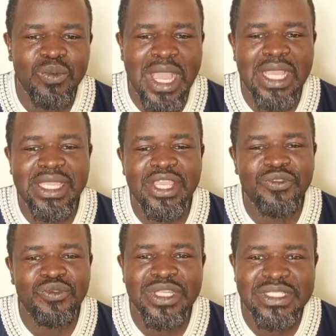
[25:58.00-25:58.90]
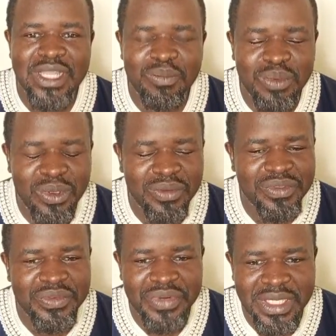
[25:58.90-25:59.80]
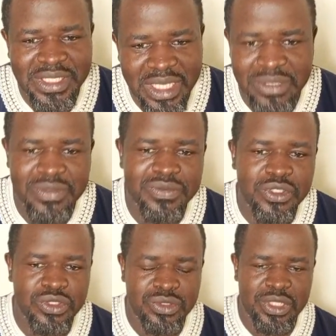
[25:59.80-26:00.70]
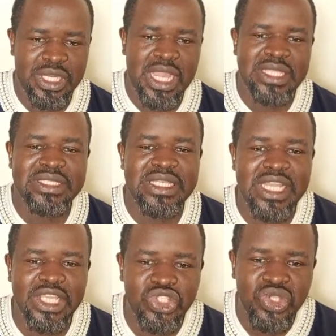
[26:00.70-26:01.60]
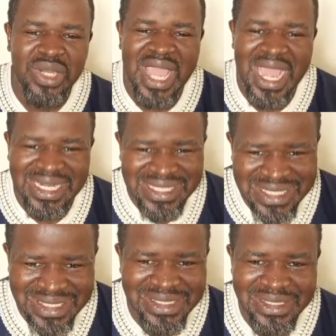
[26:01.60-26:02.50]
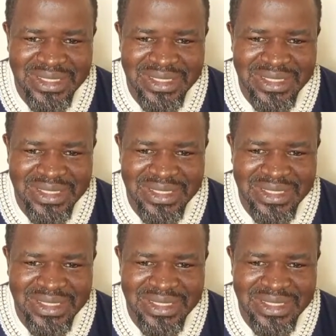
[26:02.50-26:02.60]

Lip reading: I gave you example of different types of insulin. I said there is short acting.